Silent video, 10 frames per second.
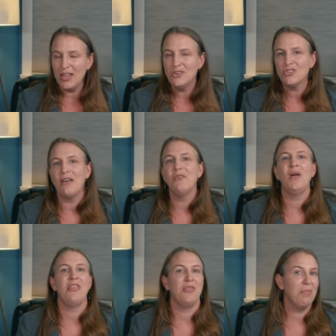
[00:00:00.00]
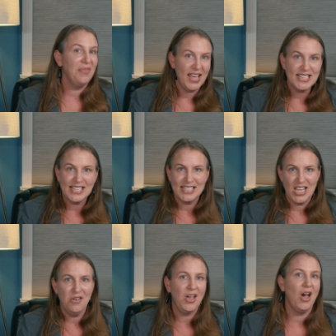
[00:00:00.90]
that you travel with, the places that
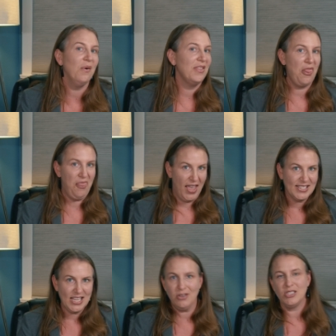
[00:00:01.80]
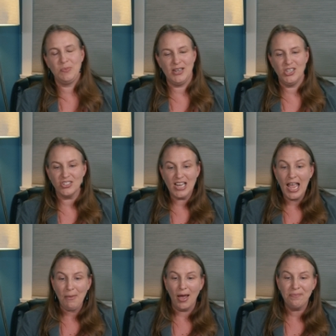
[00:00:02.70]
you go, and the things that you spend your
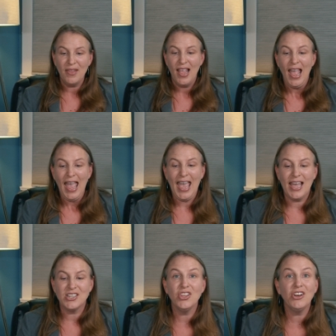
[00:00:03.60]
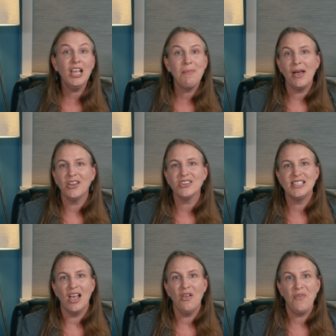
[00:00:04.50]
time on. And learning about
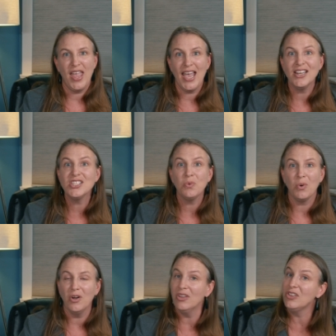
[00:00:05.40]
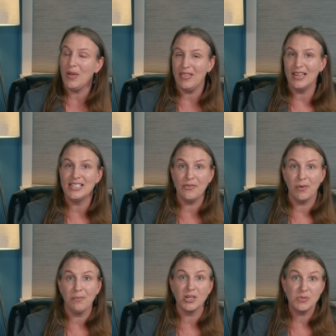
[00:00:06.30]
yourself and the world, the way that
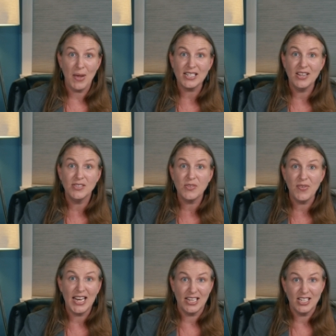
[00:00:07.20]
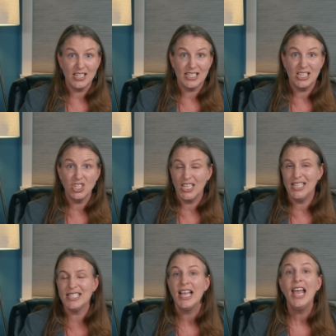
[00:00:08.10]
different perspectives feed into
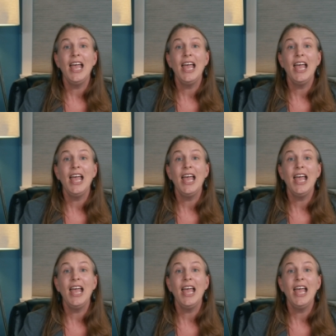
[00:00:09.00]
decisions,